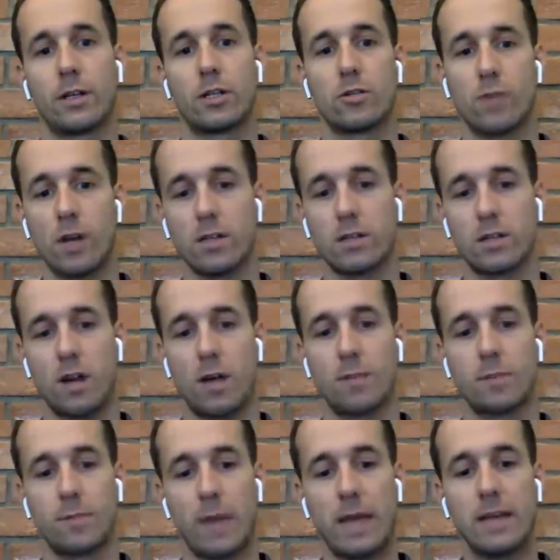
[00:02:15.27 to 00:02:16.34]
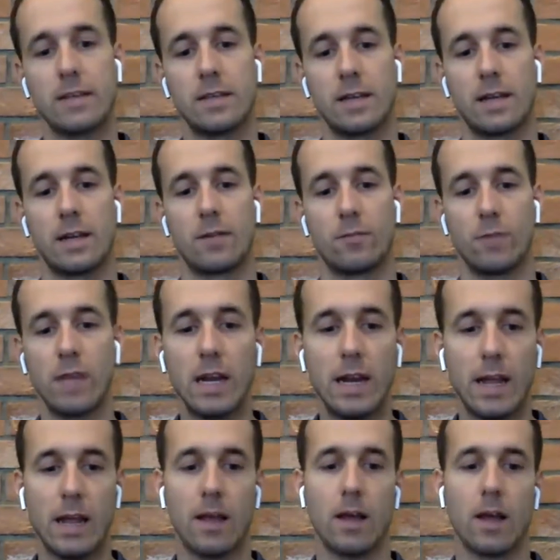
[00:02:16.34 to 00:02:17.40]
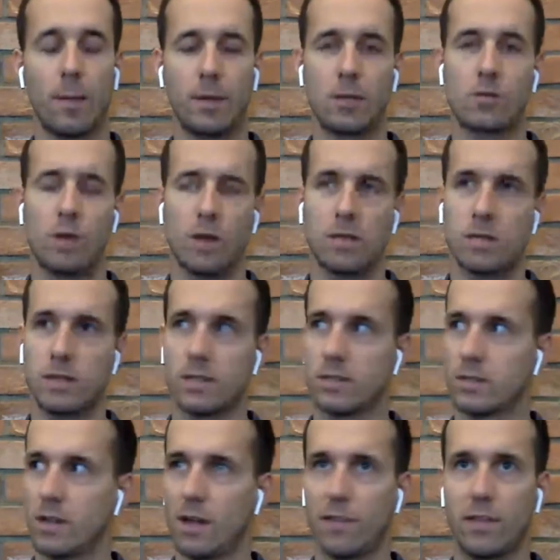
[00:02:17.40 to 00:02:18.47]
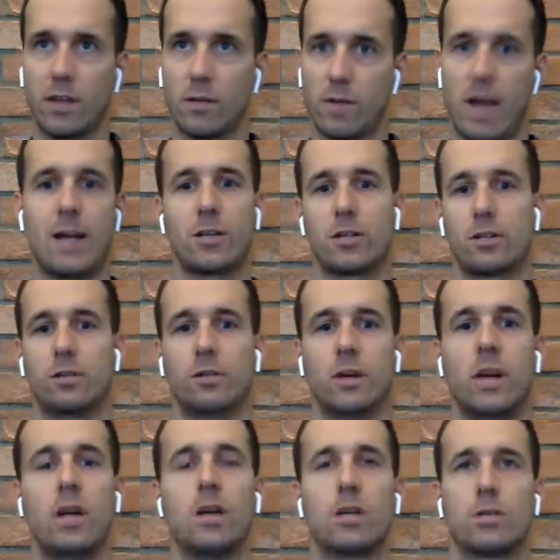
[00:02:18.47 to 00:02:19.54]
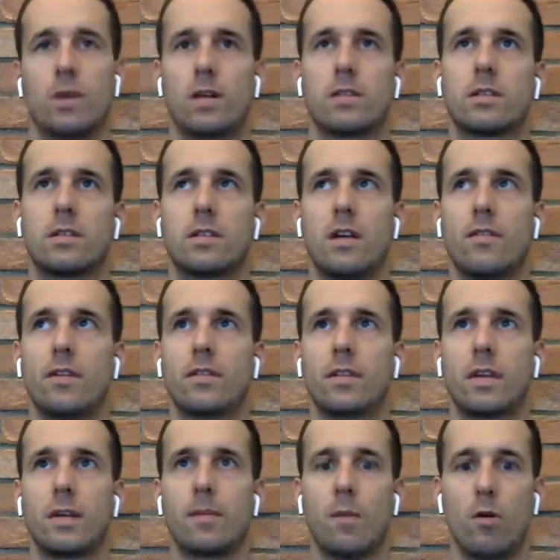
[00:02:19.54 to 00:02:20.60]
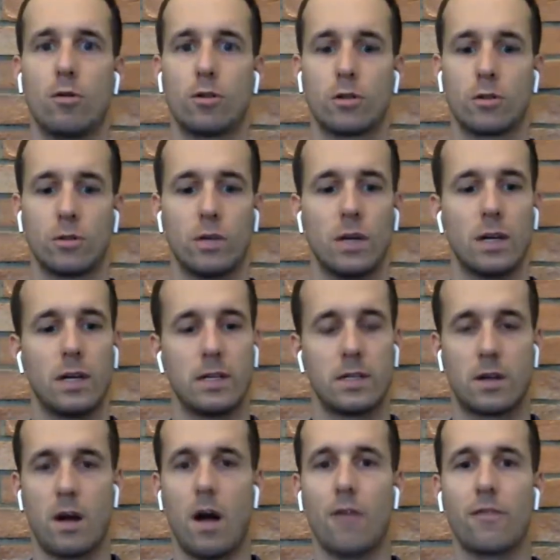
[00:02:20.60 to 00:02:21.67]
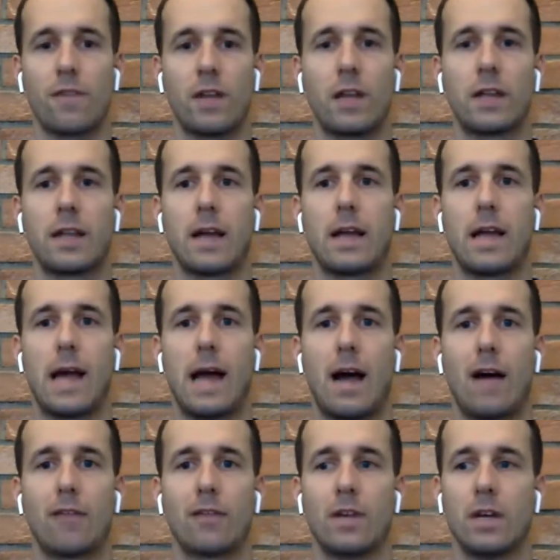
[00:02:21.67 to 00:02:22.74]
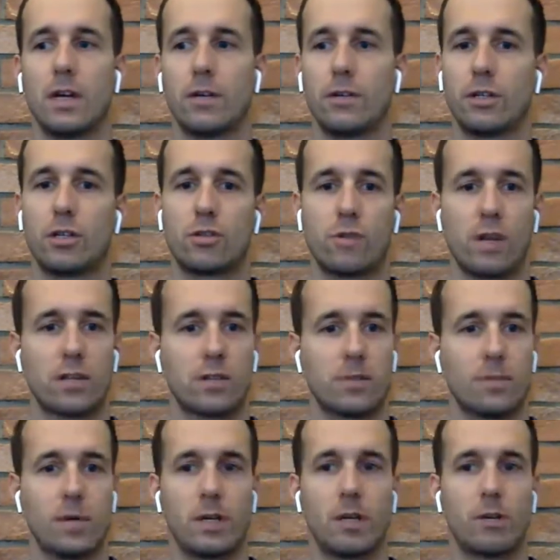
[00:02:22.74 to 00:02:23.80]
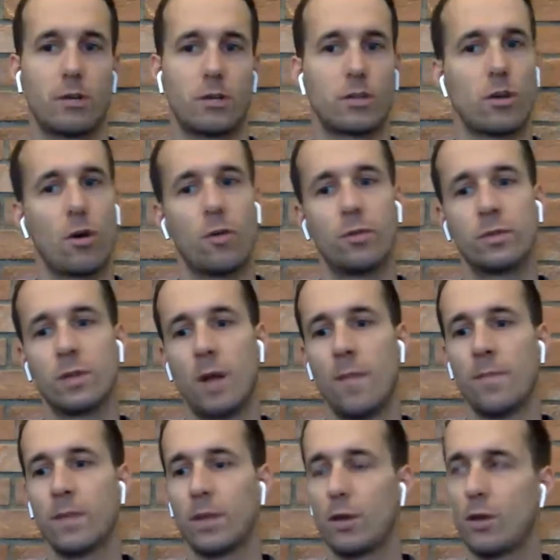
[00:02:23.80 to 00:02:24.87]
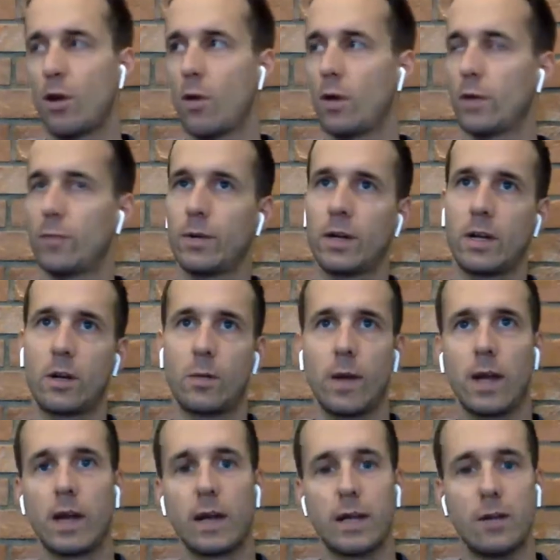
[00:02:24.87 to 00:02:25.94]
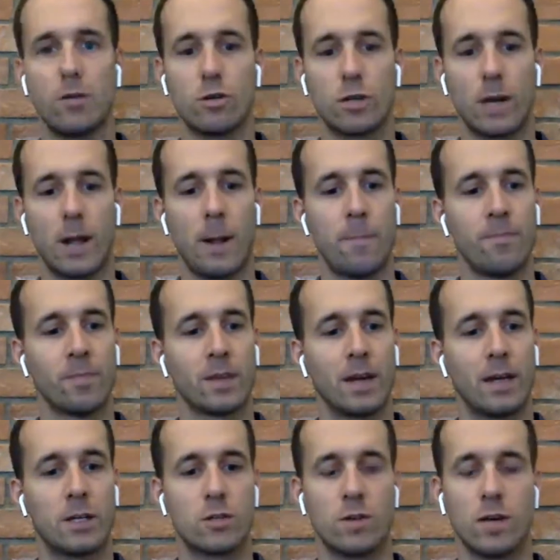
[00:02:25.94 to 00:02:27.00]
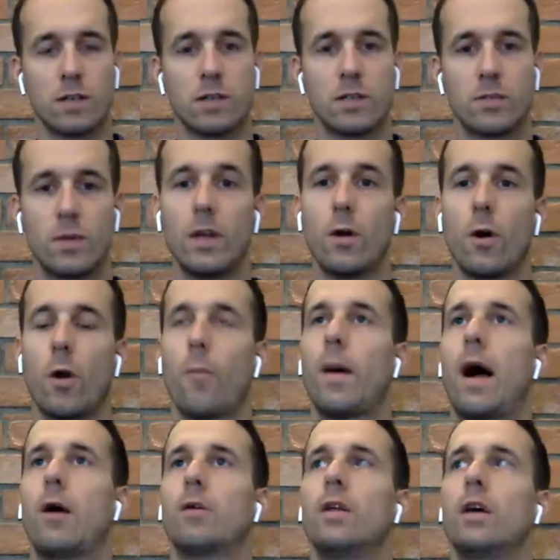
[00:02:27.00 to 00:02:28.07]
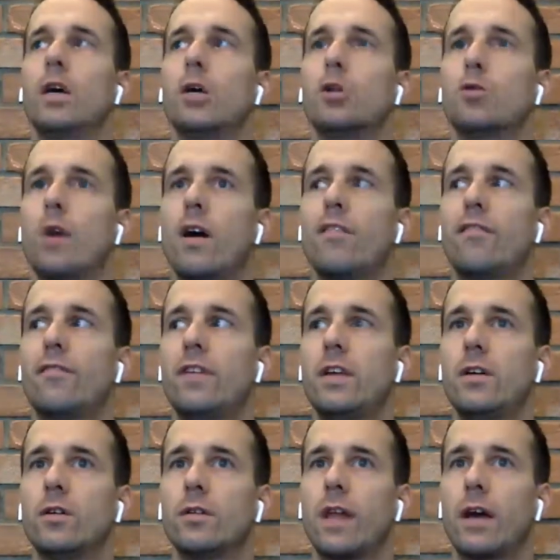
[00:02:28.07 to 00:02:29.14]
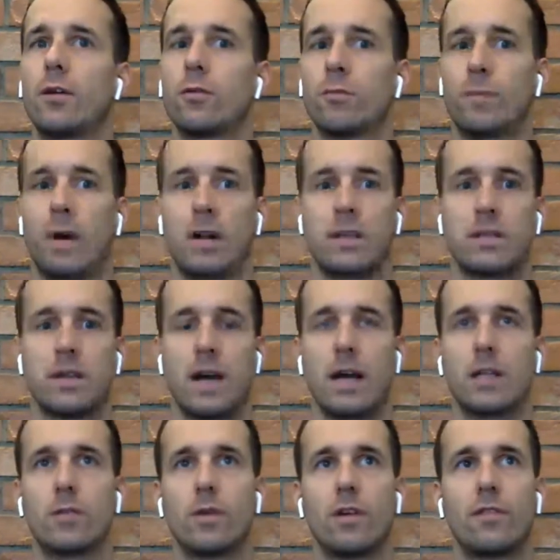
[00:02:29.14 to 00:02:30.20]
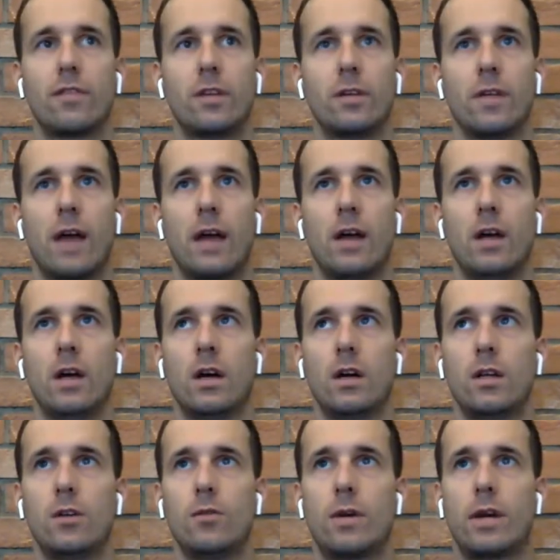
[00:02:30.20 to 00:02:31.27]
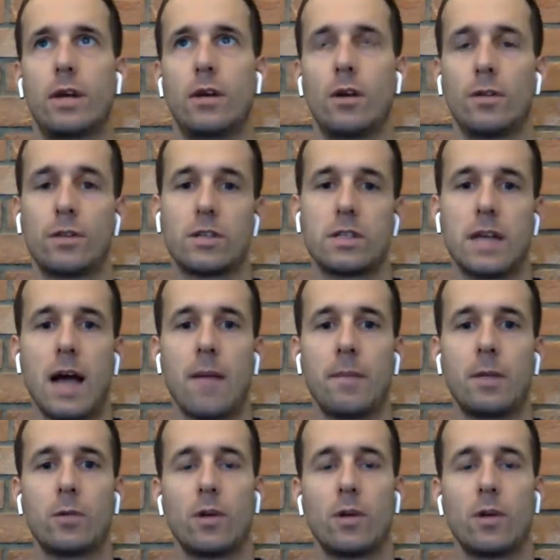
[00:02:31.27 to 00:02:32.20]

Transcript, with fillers: And trust comes basically, really, I mean, trust is nothing rational. Trust is everything emotional. It's a gut feeling that you have. You either trust somebody or don't. You know it pretty quickly, usually. And trust is really all about do I feel that you're on my side? Do I feel that you, you understand me?